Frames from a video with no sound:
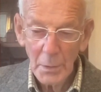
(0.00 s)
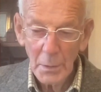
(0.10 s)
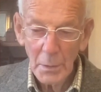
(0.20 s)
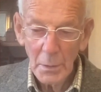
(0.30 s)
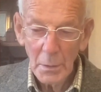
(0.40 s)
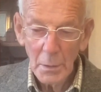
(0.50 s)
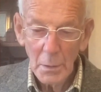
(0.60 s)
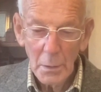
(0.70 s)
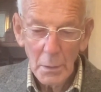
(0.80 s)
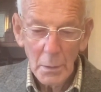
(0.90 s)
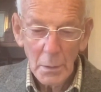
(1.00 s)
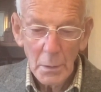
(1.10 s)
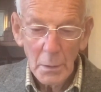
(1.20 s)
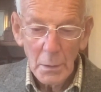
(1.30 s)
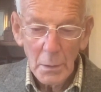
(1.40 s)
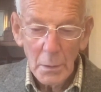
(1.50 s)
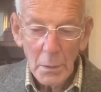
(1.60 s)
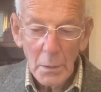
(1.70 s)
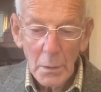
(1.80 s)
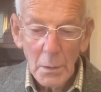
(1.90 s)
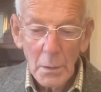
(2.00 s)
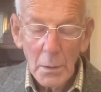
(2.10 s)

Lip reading: (silence)